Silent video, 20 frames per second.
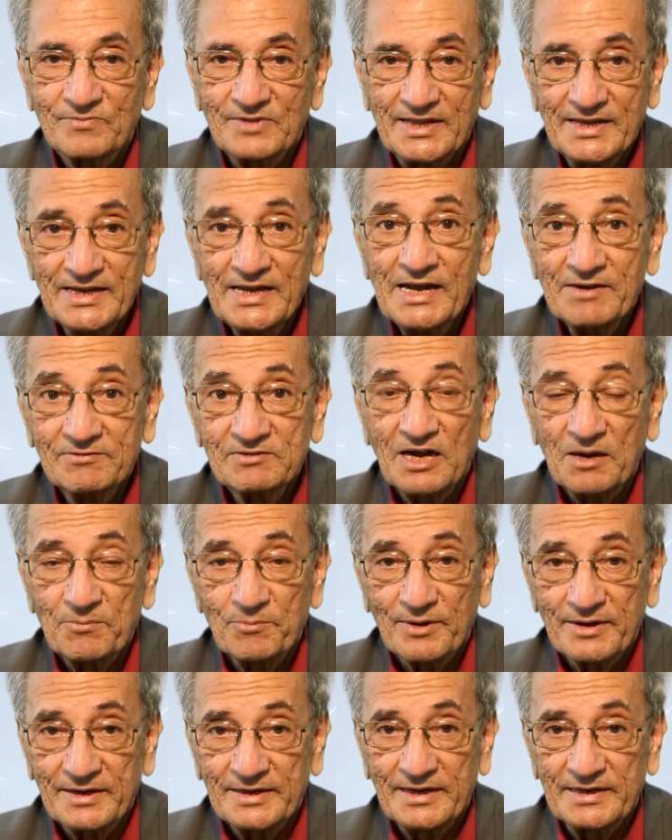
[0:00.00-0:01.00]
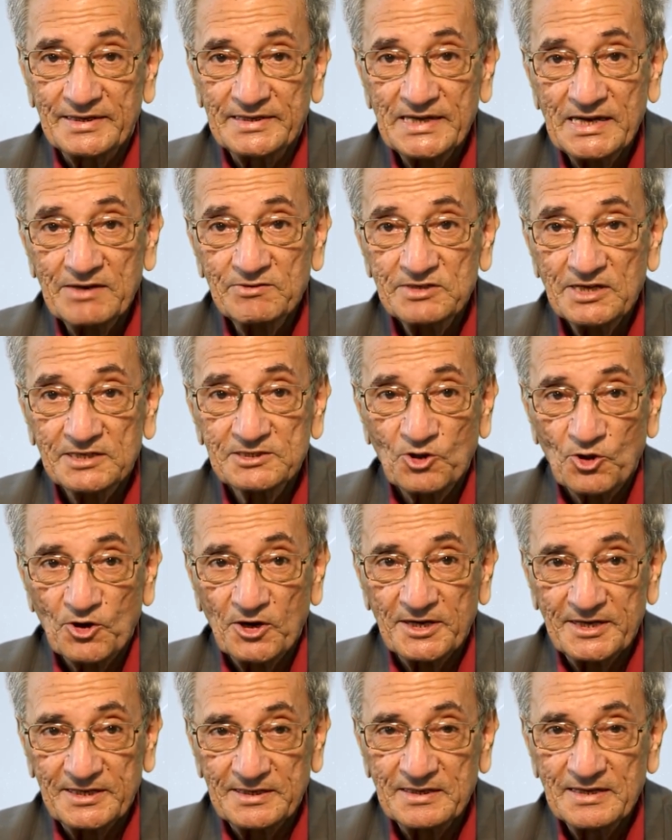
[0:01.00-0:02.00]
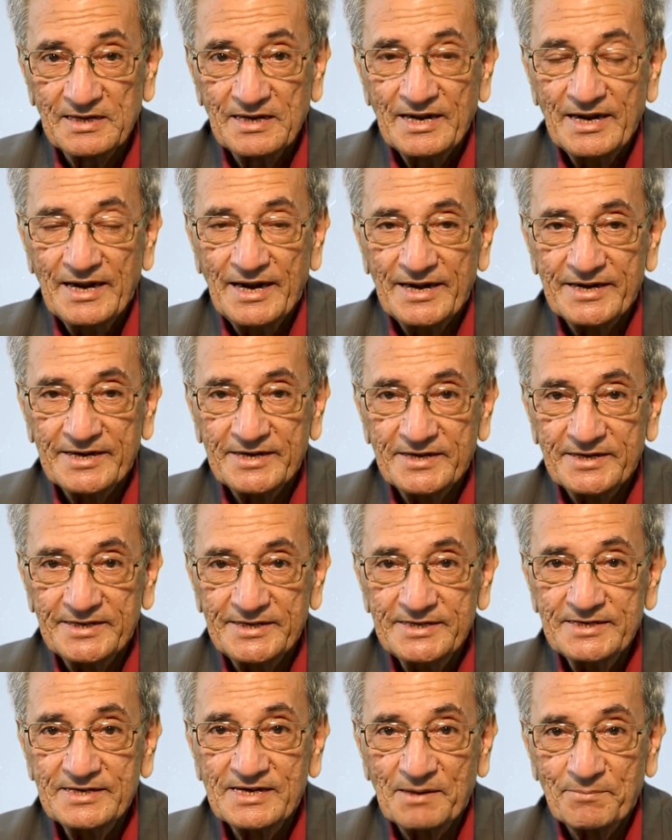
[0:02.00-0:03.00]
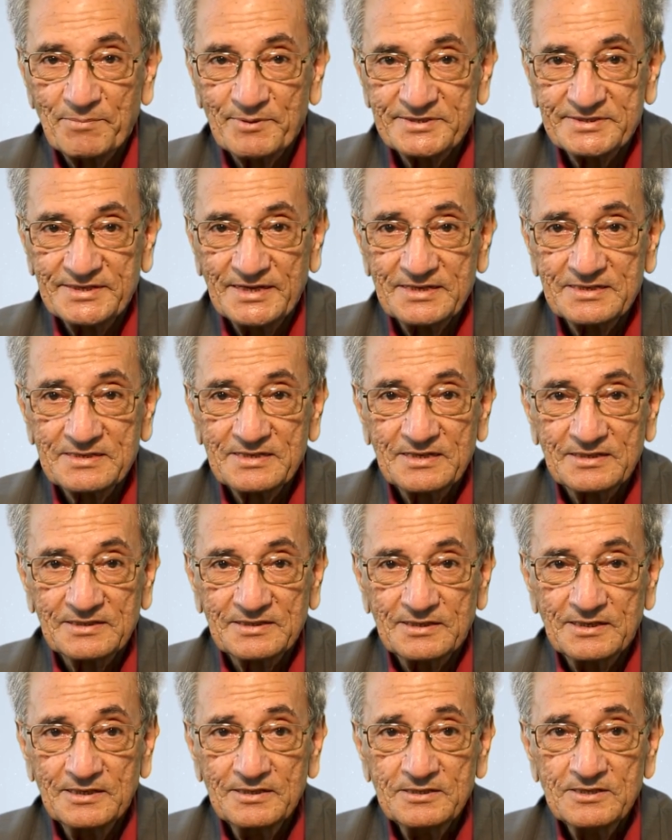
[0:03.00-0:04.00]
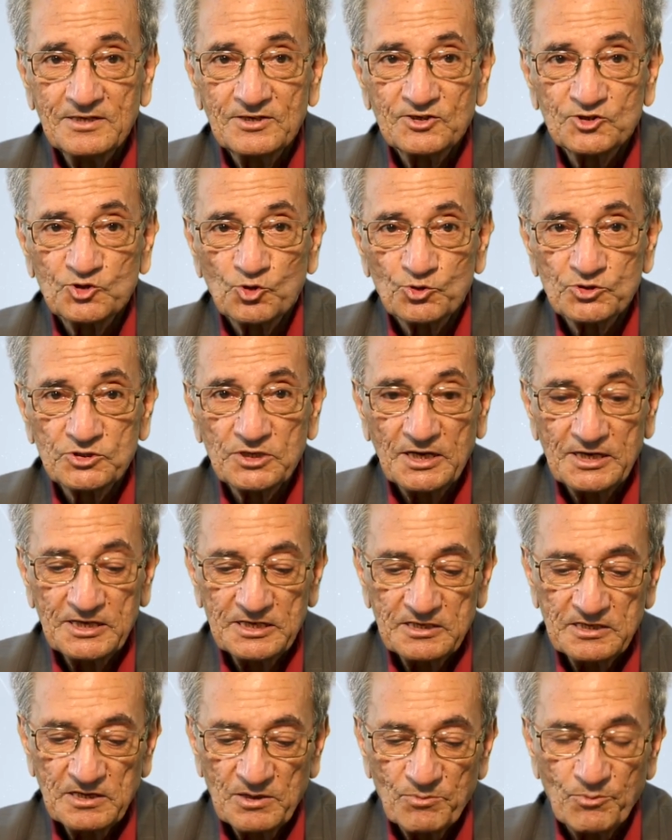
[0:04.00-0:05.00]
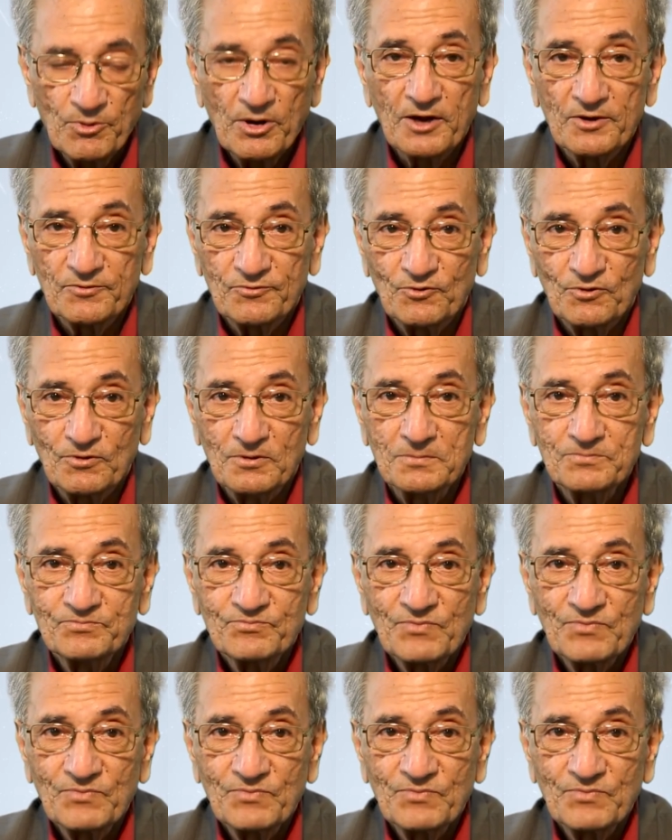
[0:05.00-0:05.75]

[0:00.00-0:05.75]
They have the upper hand. They have the authority, and indeed represent the socially powerful.